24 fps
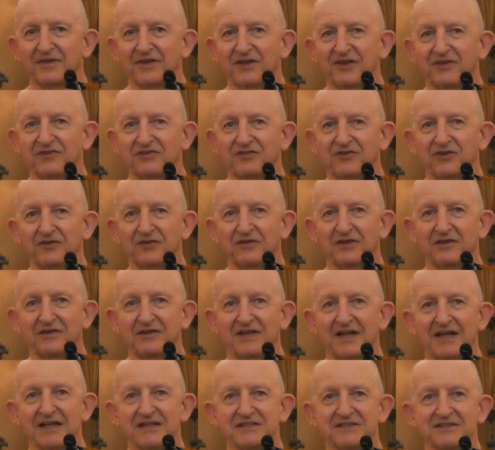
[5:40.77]
And so
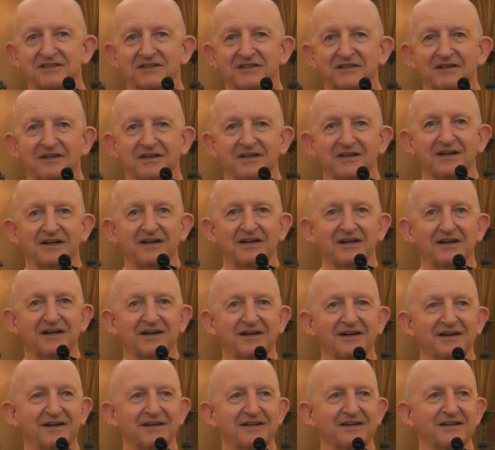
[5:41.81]
that
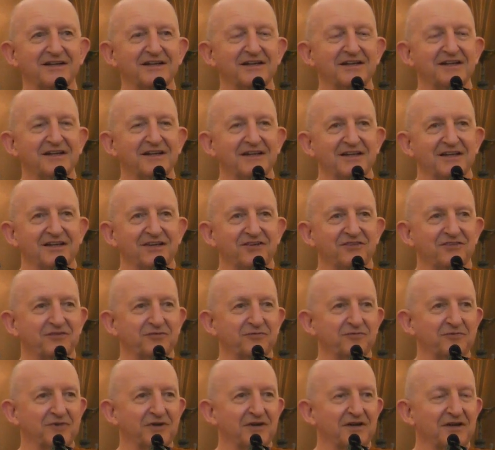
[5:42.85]
is,